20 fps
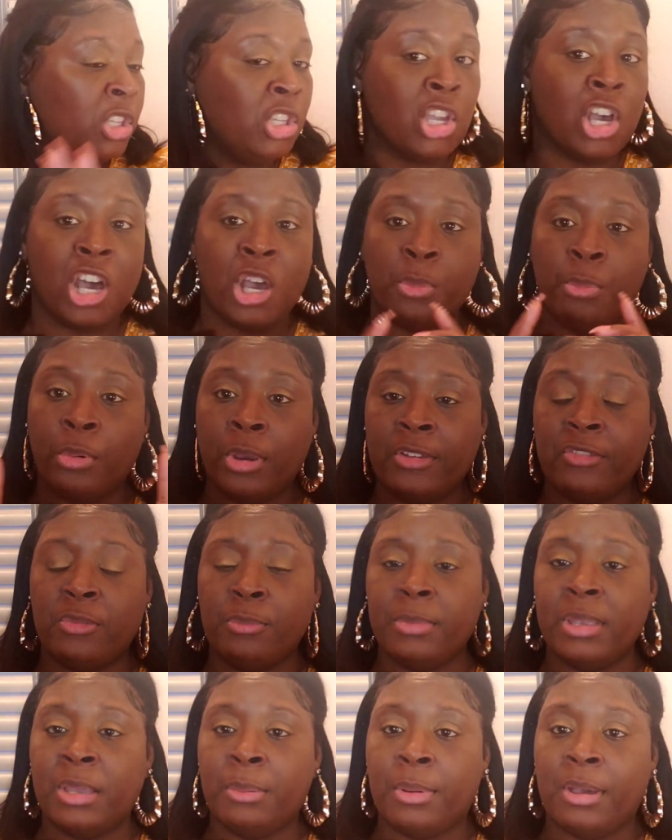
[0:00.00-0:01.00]
y'all pray for
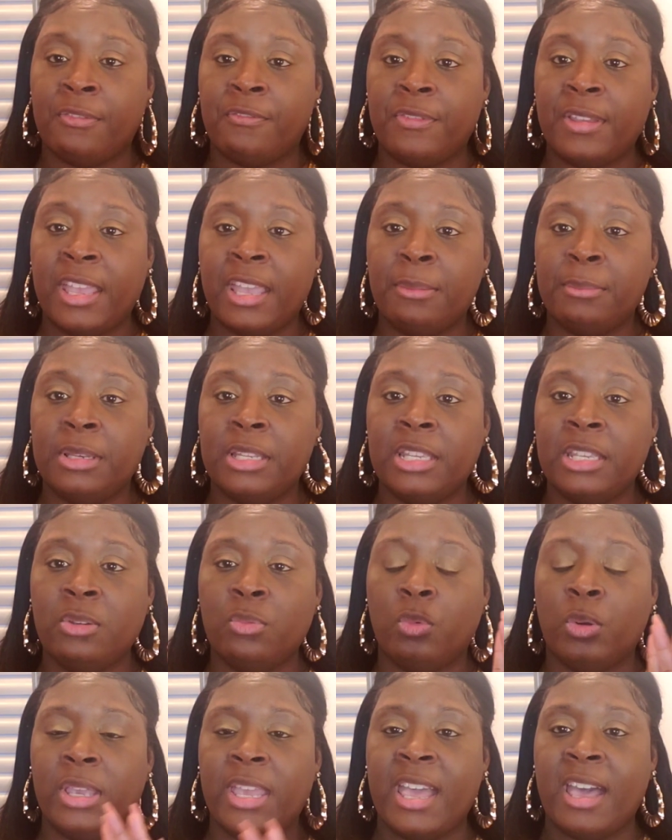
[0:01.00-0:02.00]
me and my family
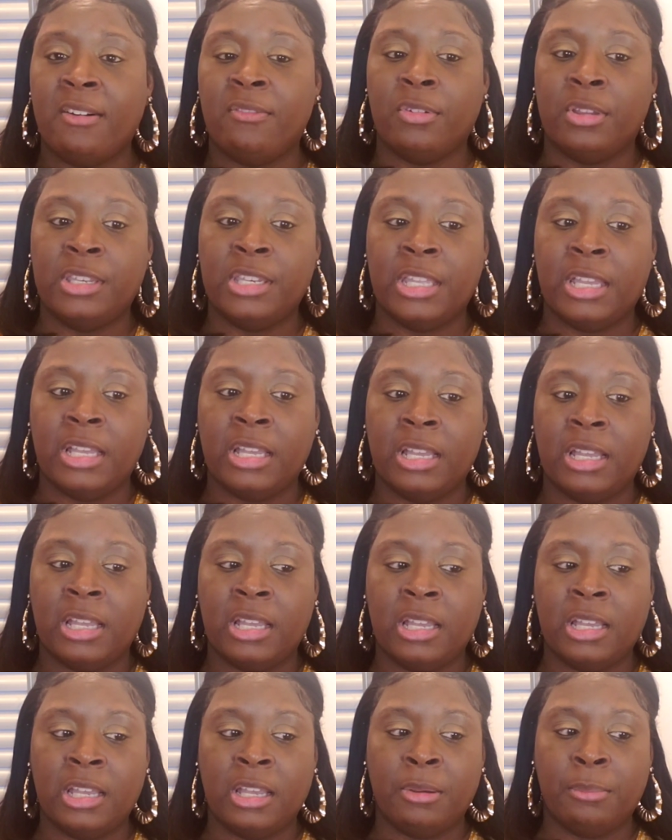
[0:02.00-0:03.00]
we have an
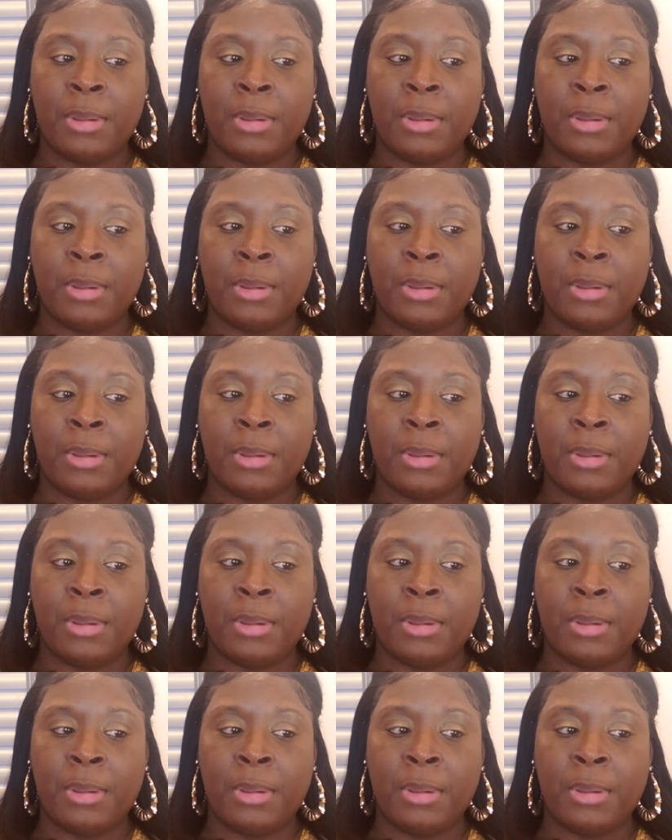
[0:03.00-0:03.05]
uh,